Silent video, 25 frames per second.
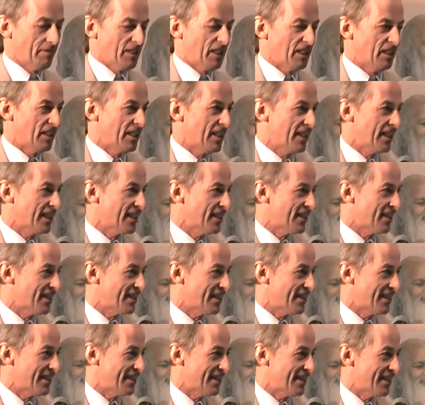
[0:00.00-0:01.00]

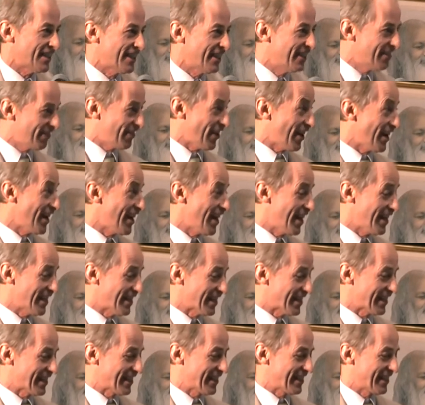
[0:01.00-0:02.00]
anger,
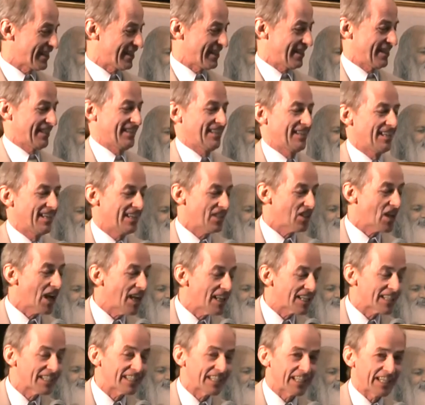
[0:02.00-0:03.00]
violence,
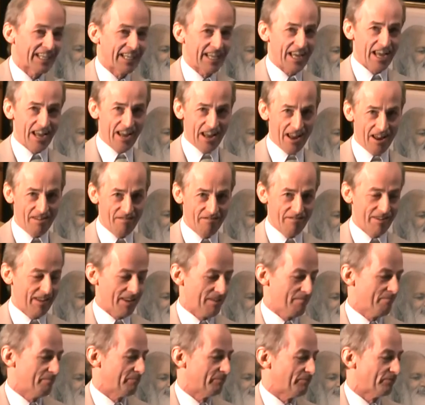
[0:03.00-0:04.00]
jealousy, envy.
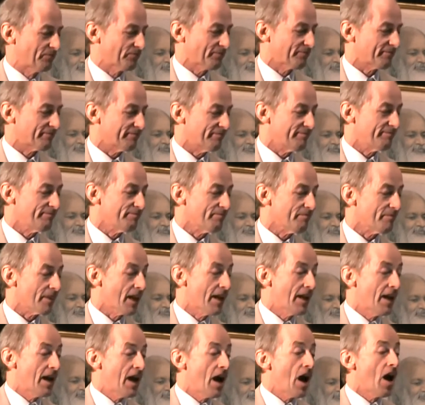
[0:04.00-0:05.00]

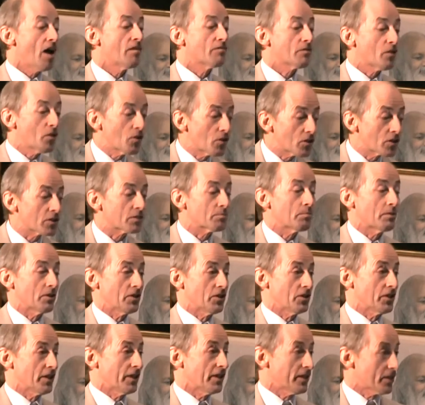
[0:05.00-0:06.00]
Of course,
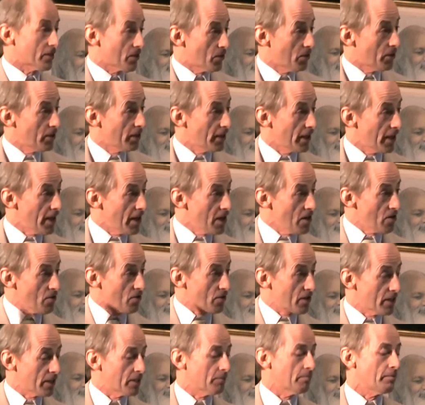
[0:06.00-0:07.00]
pungent is going to
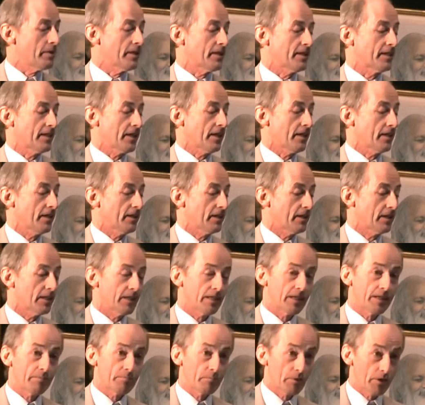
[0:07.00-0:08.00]
increase pitta,
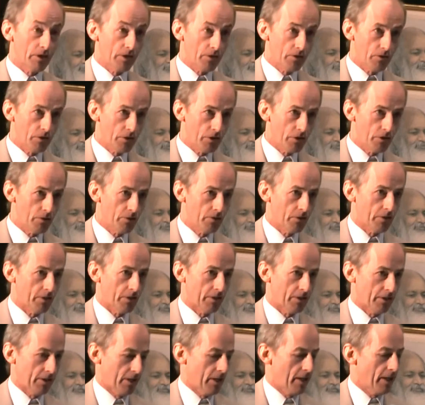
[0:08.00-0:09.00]
but it
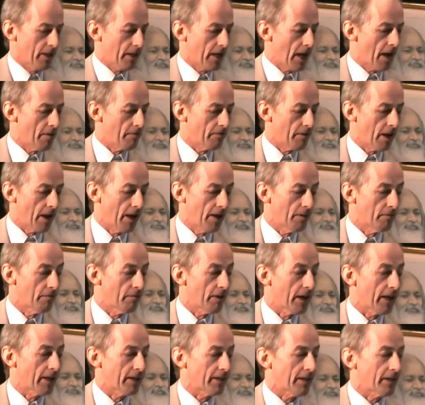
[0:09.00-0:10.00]
reduces kapha and
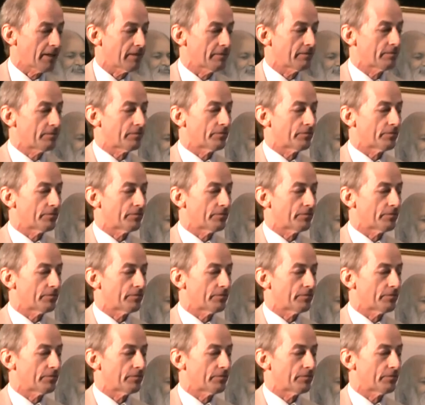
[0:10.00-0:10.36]
vata.